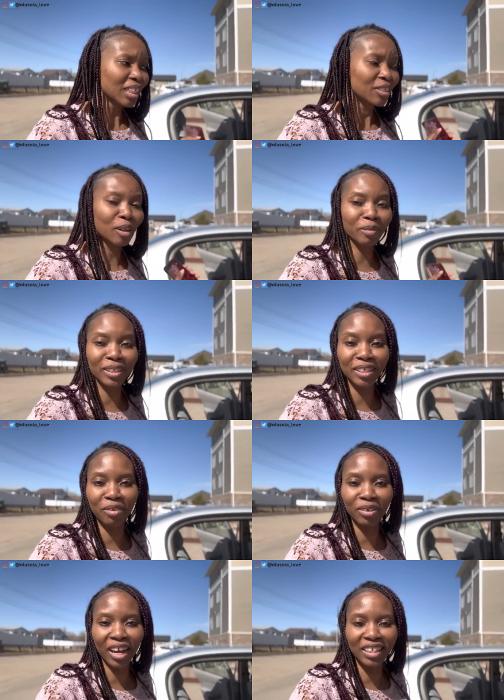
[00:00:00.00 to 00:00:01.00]
So I'm going to
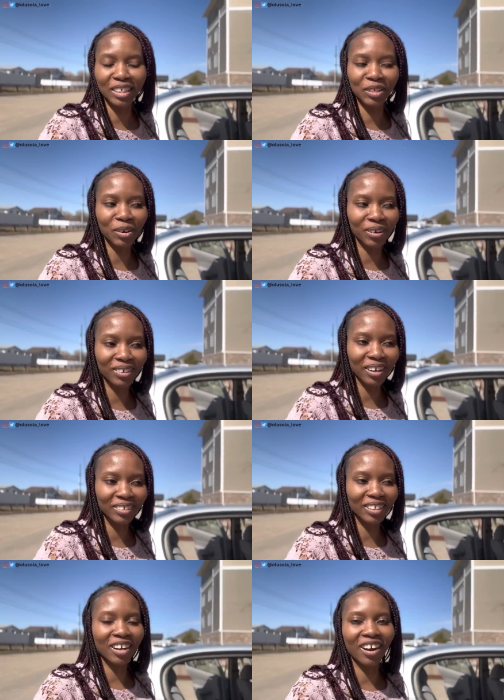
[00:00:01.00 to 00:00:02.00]
give you guys a tour
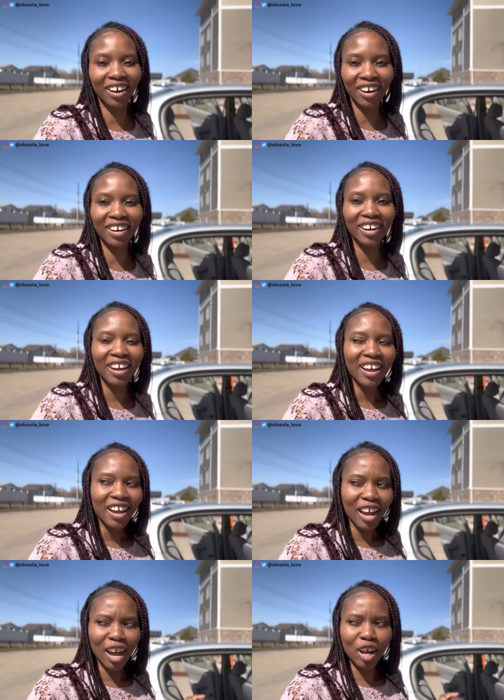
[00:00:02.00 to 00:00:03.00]
around the car.
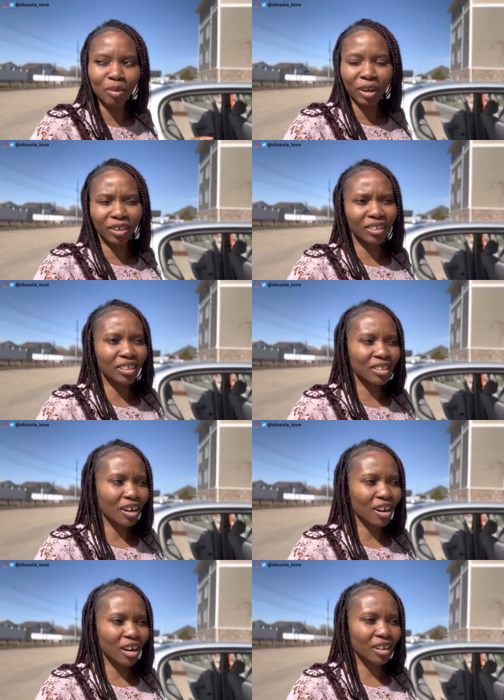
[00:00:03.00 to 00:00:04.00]
um I got this
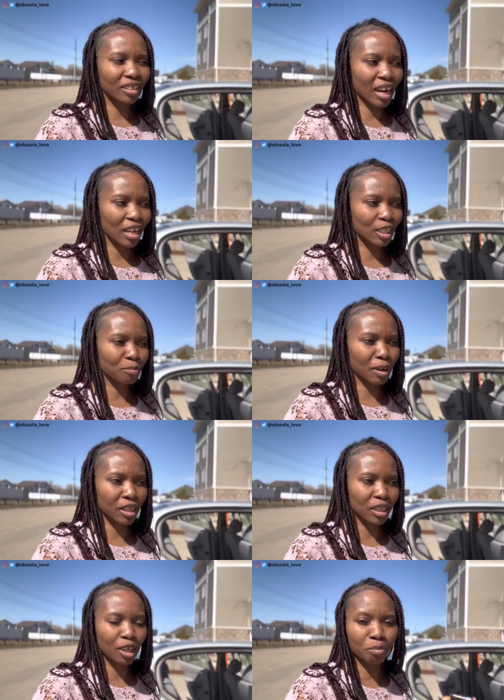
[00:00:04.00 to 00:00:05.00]
car last
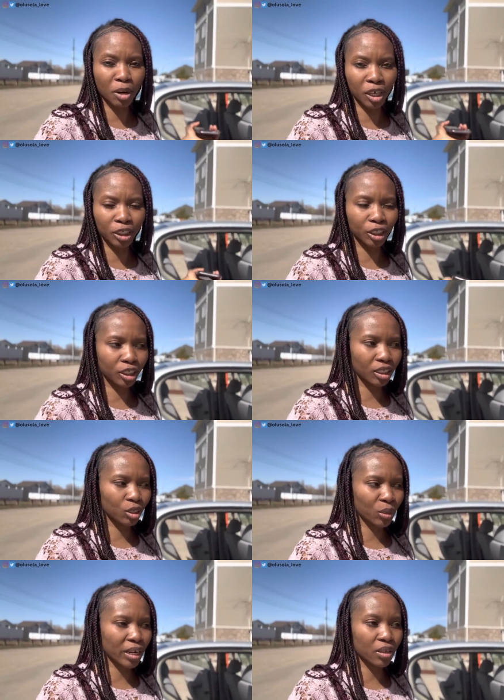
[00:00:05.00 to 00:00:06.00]
month, March
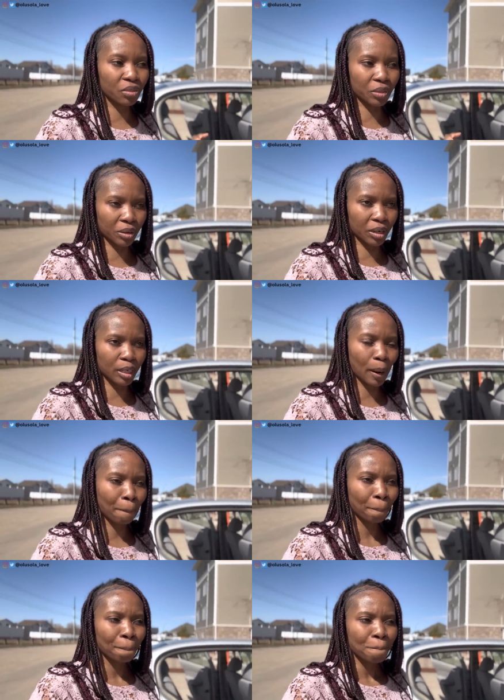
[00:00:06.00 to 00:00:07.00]
twenty-third,
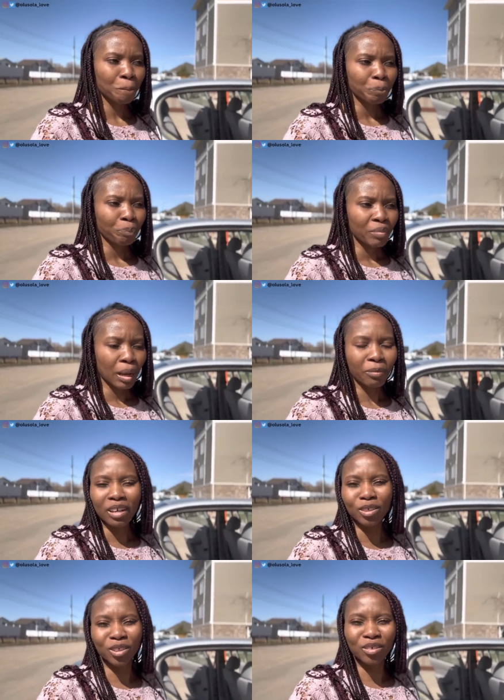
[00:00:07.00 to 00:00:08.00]
but I
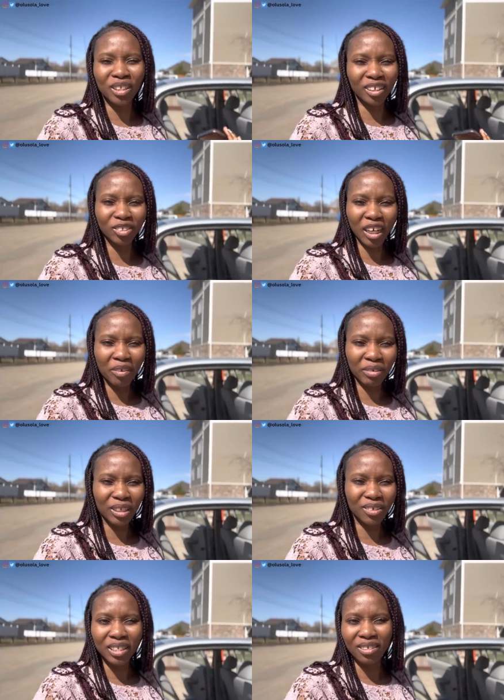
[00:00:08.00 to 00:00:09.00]
couldn't start driving
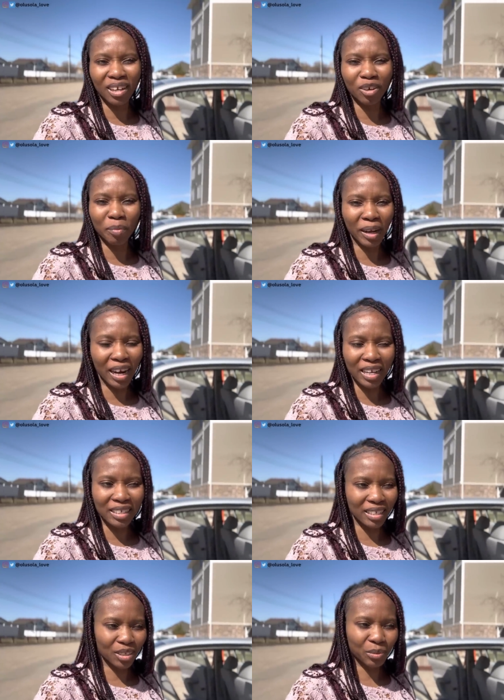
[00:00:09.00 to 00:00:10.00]
until I got my
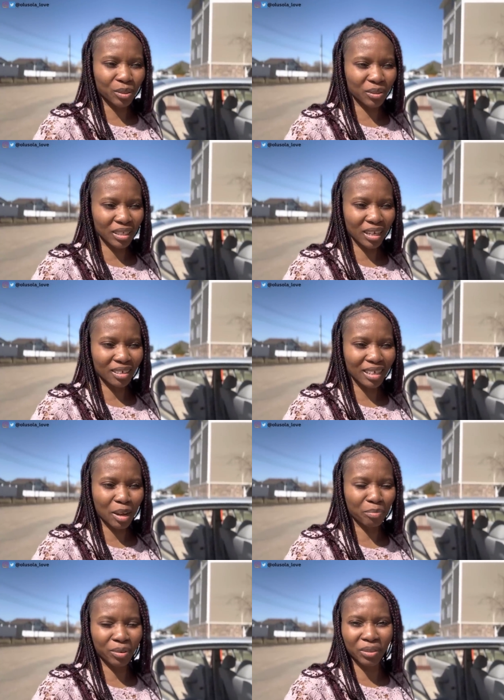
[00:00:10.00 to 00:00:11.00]
license, which was like
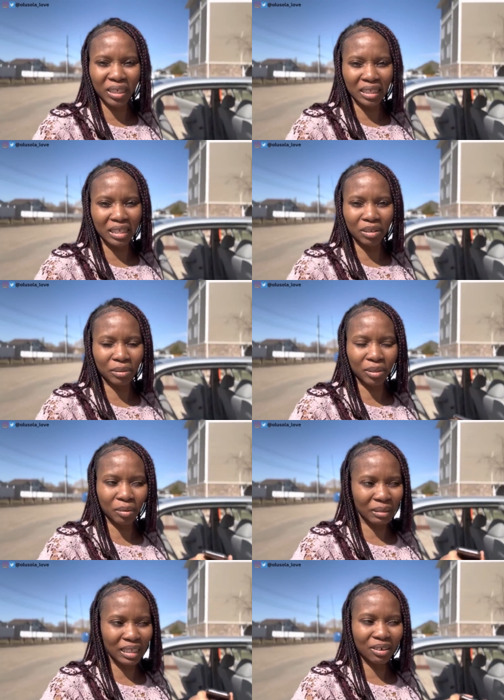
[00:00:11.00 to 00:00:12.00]
April thirteenth or
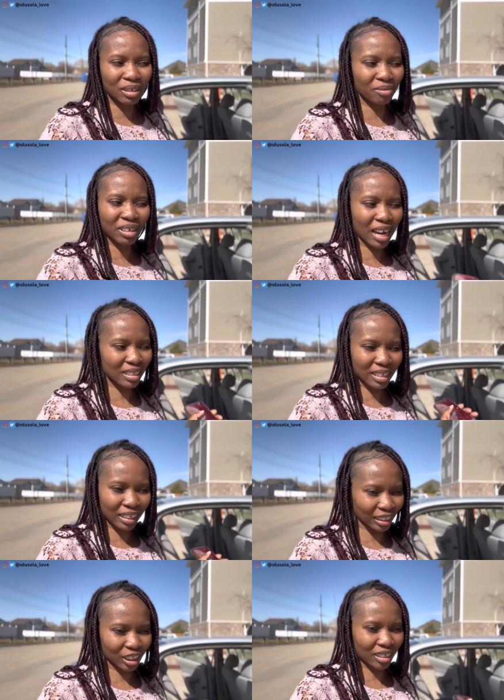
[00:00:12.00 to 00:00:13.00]
something. I'll give you guys
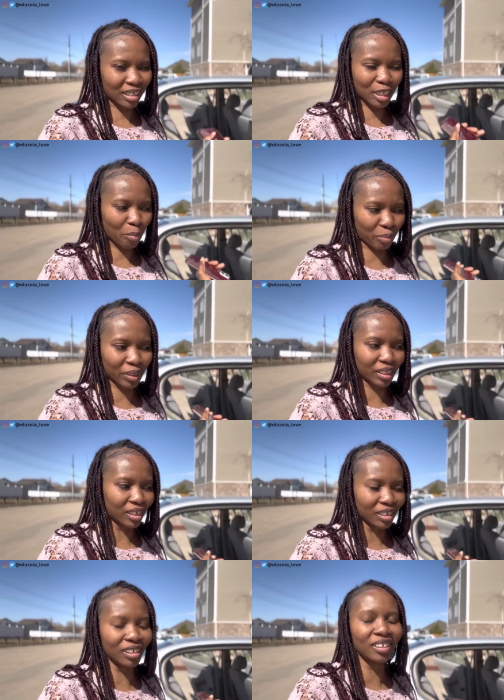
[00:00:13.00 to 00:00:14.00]
that gist
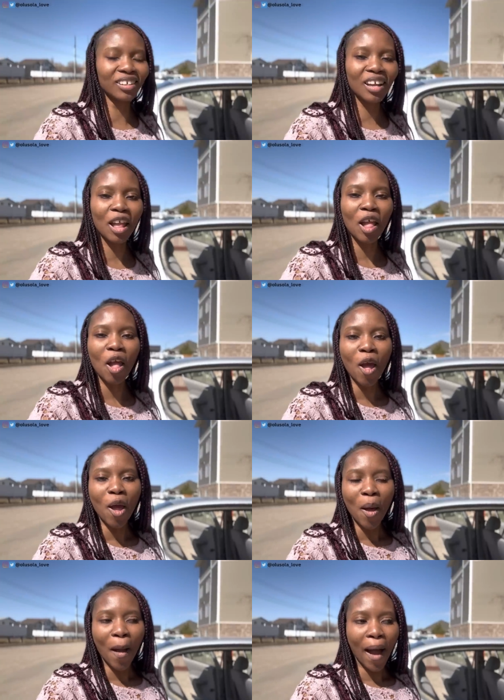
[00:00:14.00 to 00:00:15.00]
separately.
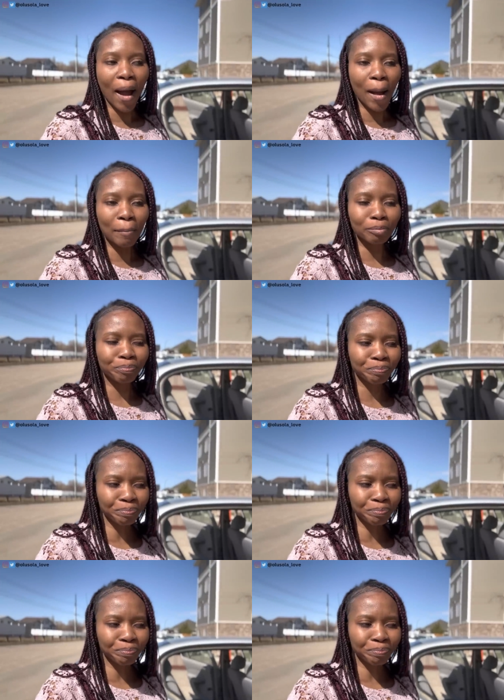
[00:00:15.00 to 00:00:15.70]
Um